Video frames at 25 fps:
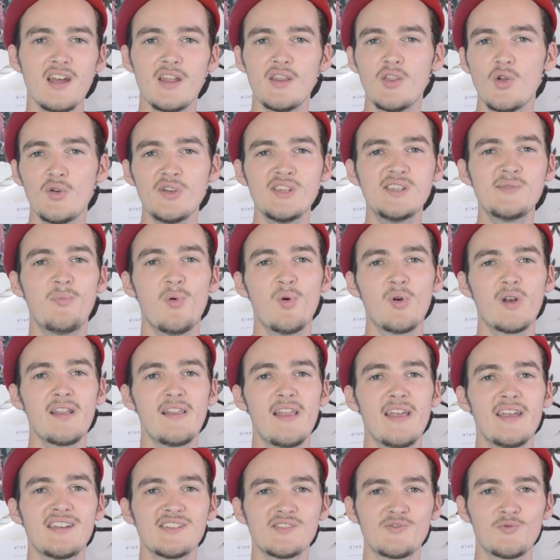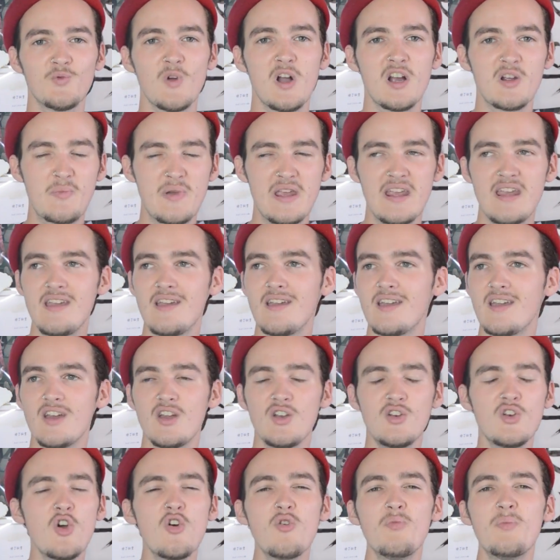The only sport I like is rugby.
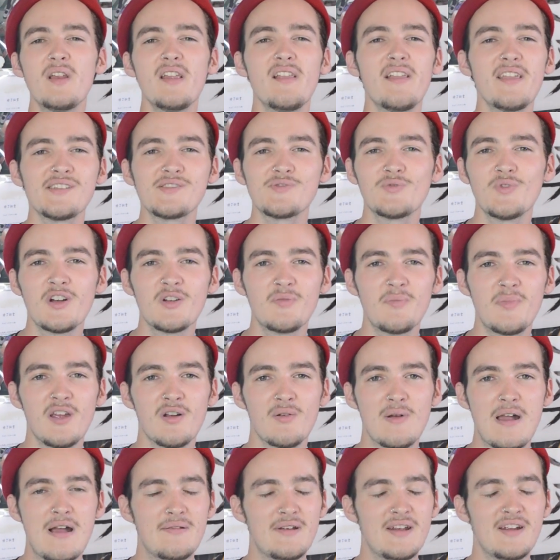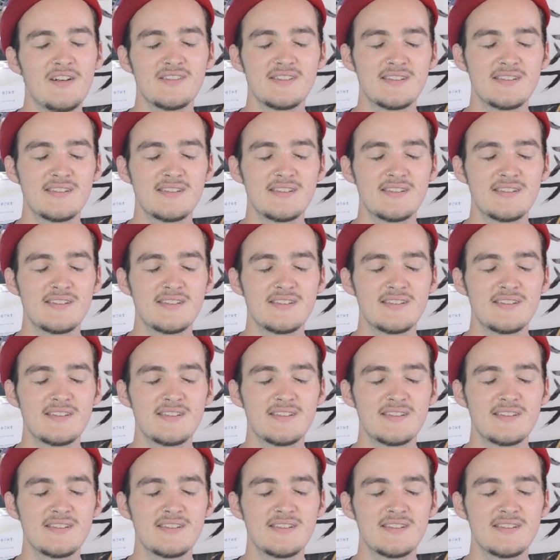Nobody likes rugby around here.